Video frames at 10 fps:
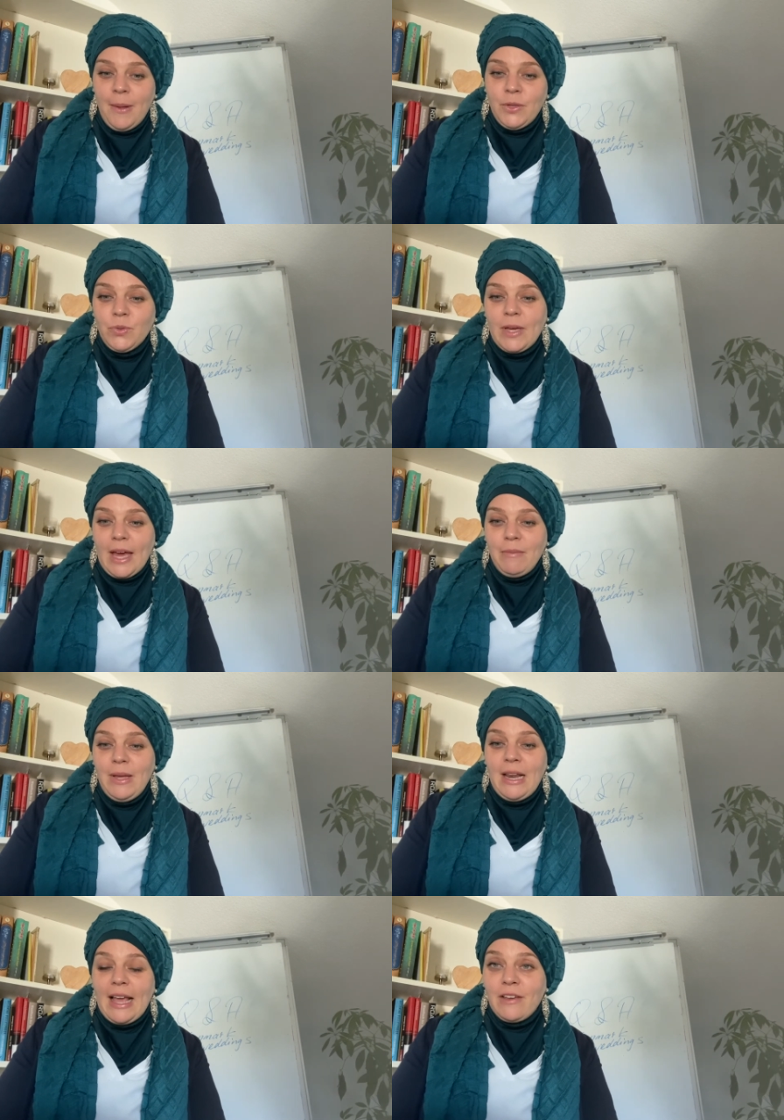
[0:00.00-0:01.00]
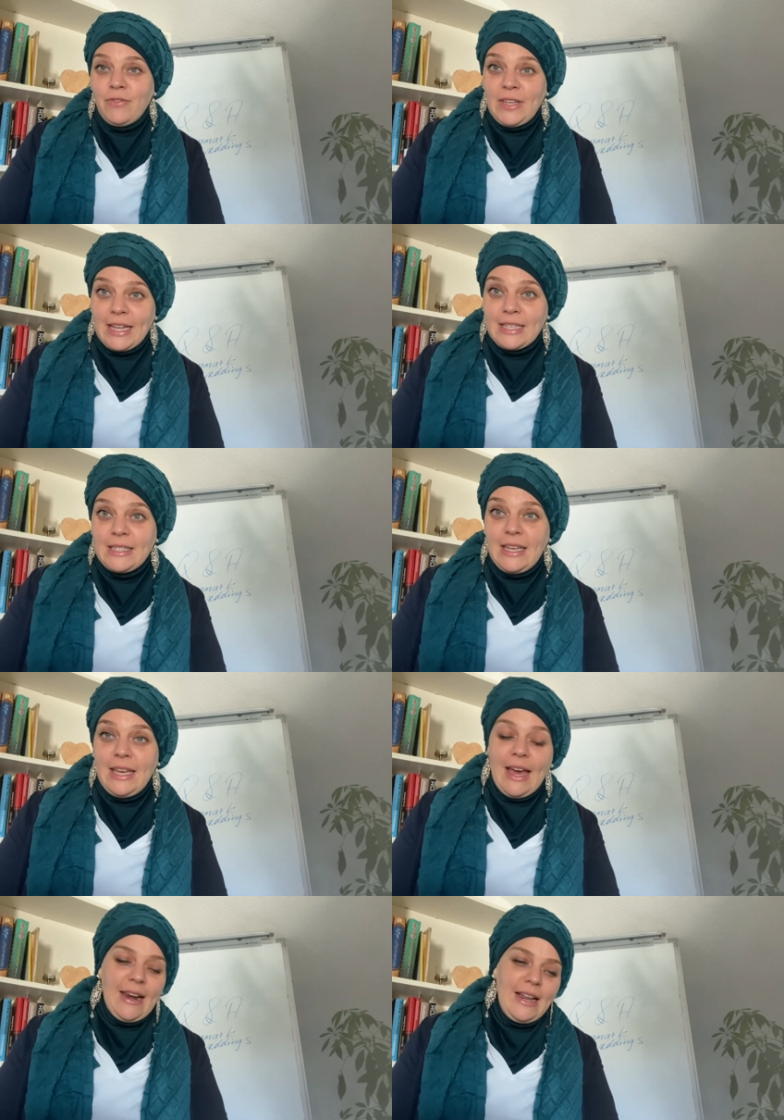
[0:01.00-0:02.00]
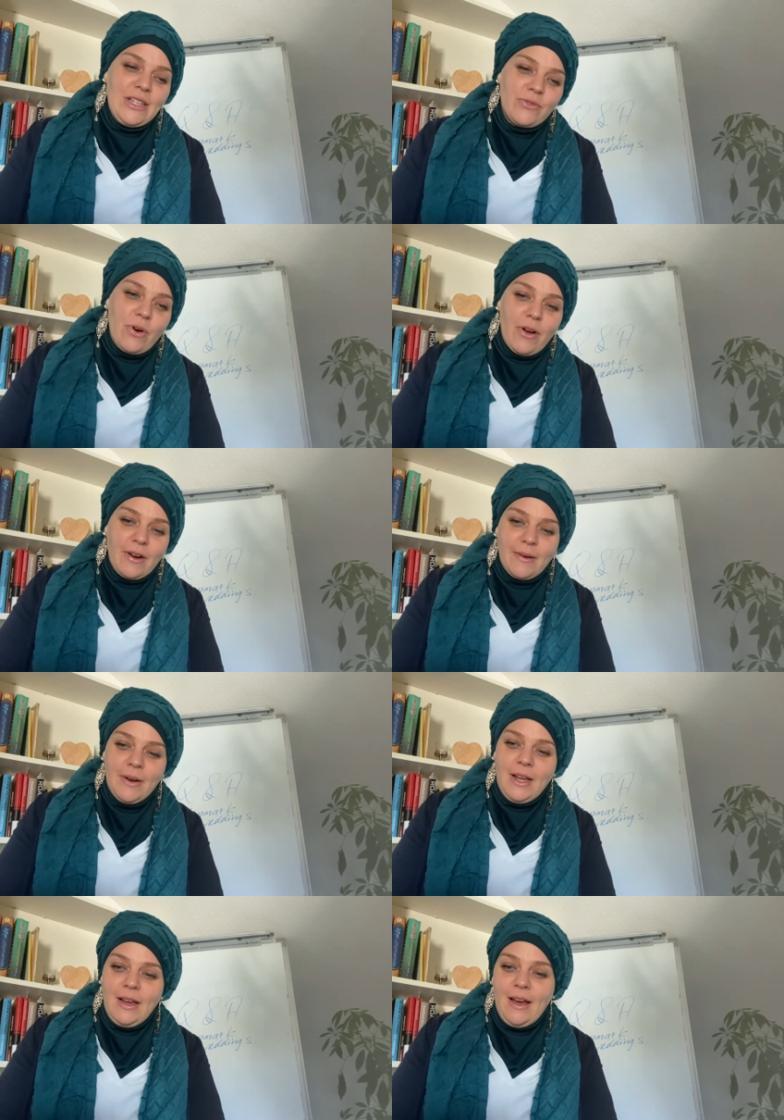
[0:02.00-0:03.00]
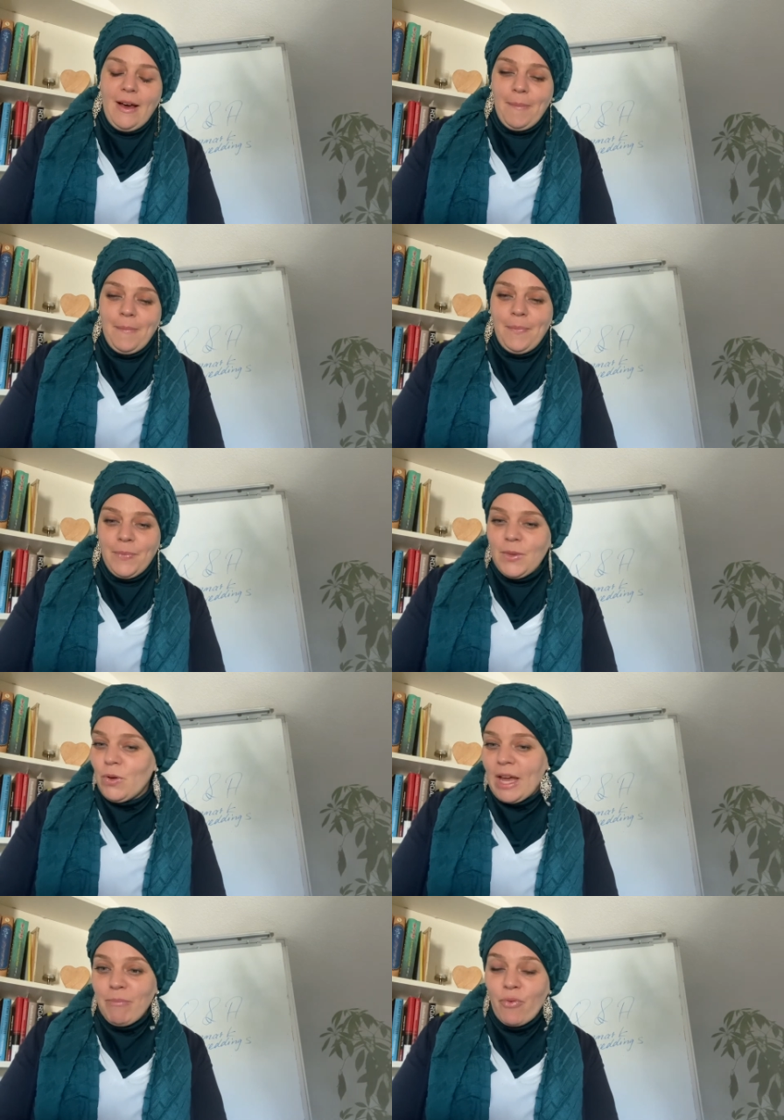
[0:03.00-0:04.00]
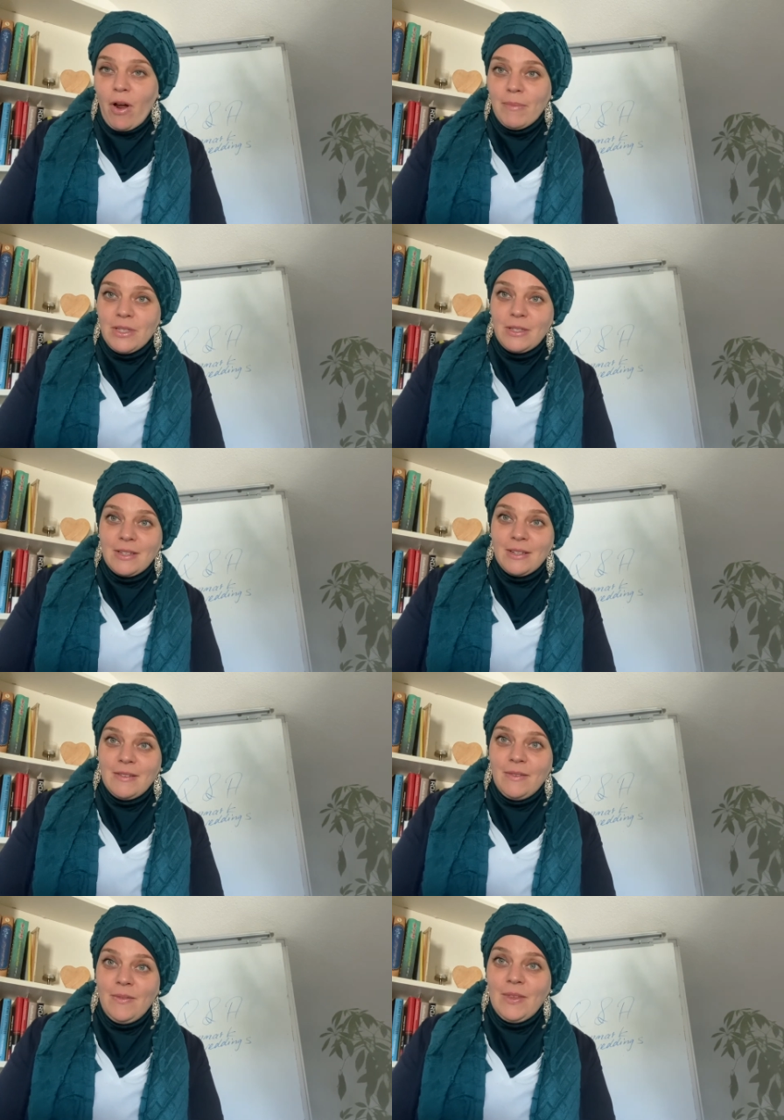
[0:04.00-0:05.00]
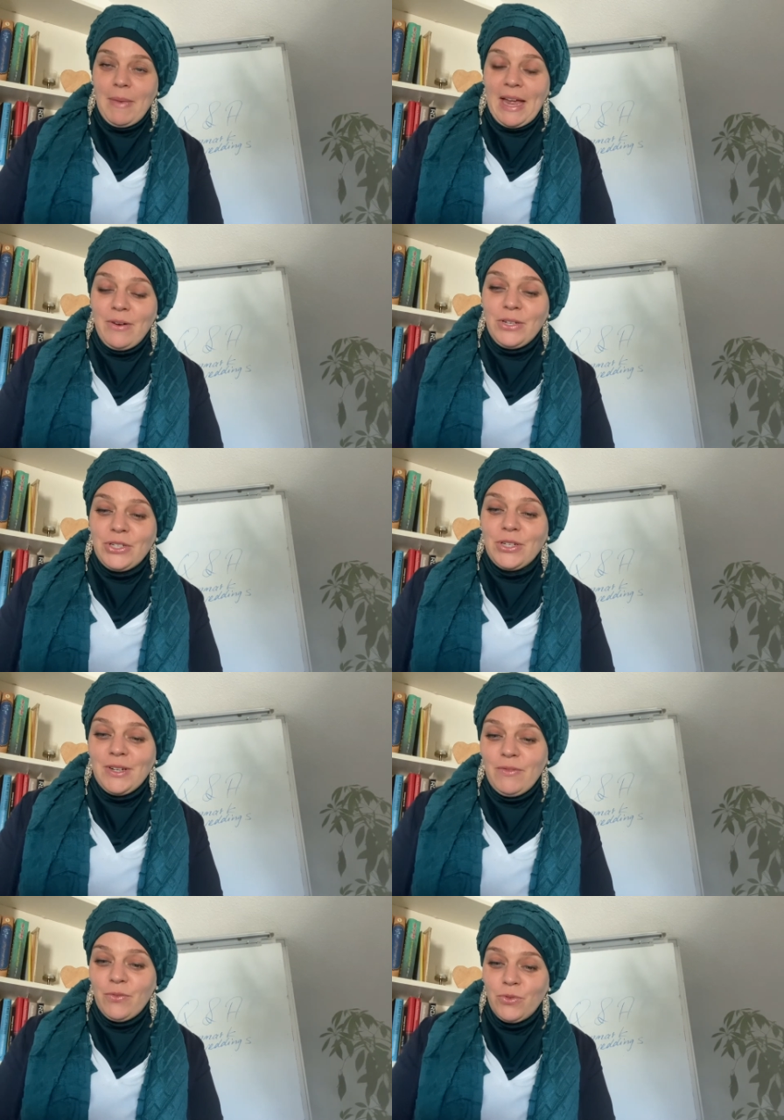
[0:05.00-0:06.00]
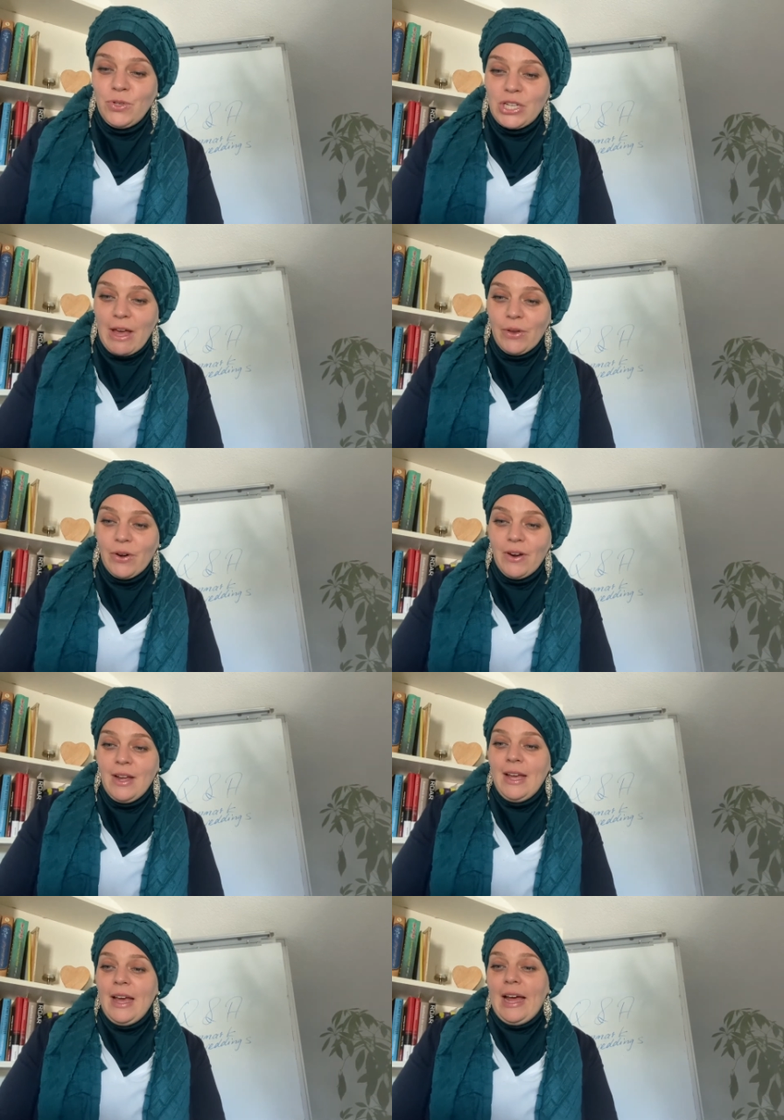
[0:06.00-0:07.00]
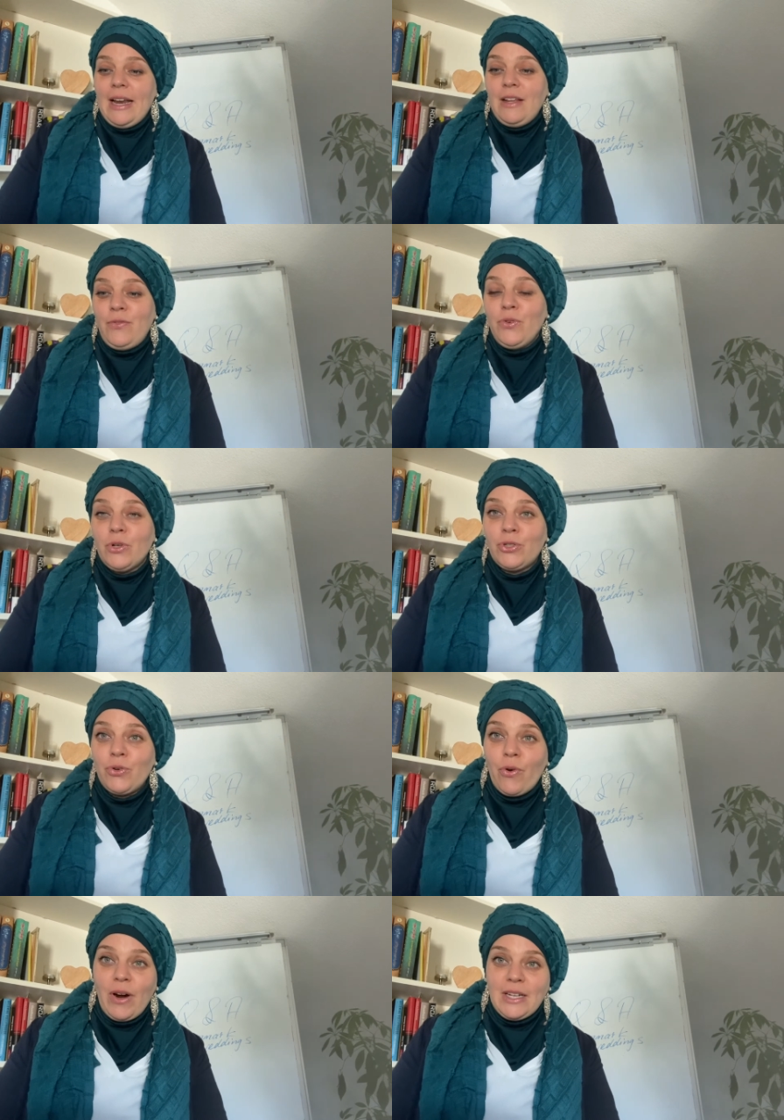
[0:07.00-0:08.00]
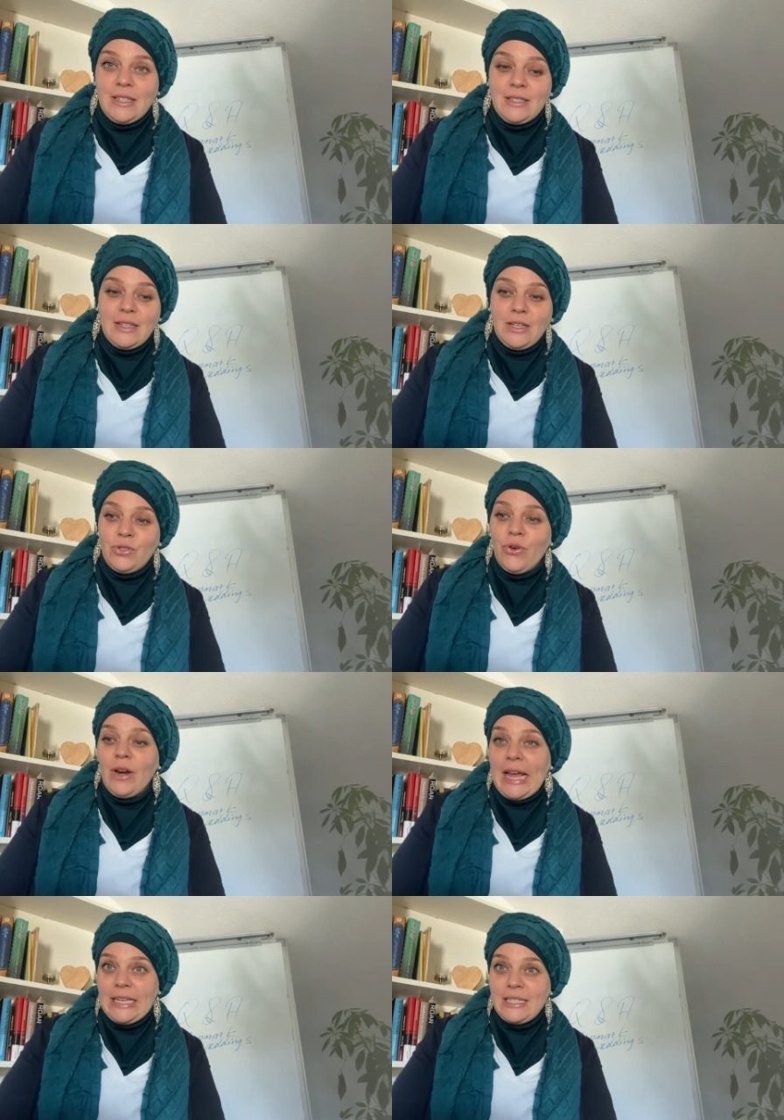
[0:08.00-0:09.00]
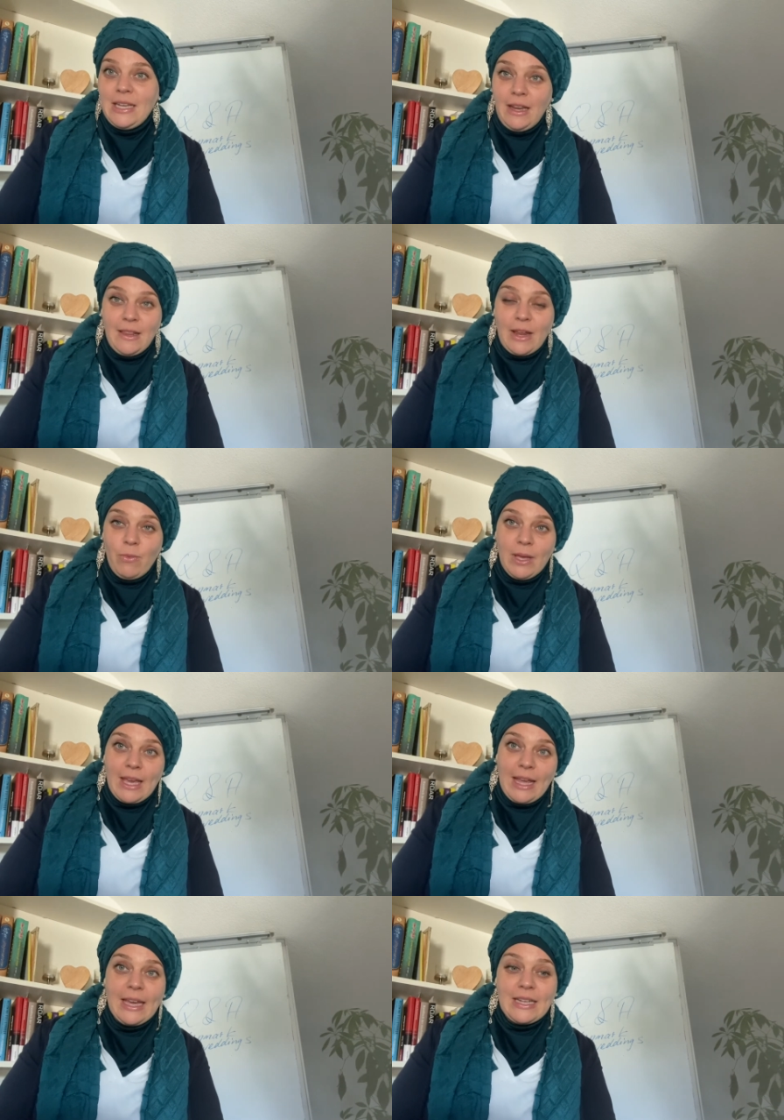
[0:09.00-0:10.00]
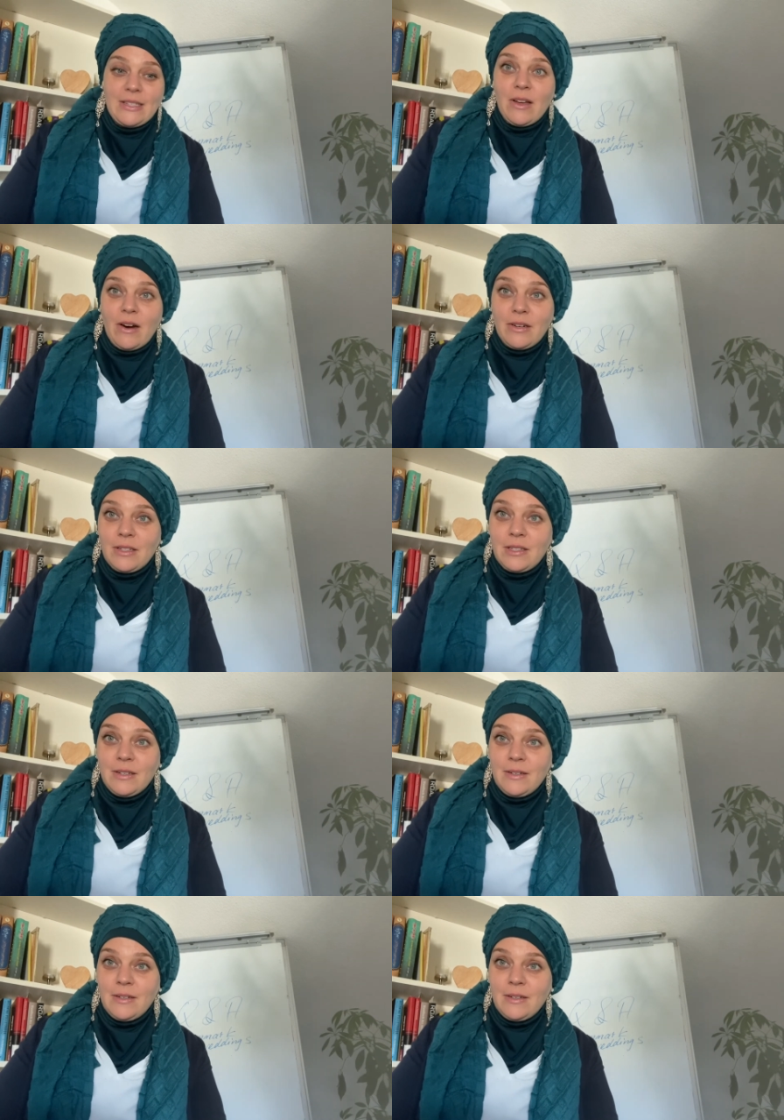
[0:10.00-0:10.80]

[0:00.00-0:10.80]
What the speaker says: You can be like a fiancé, and later on, you can promise the marriage to each other. And if you're sure and turn 18, then we can get started,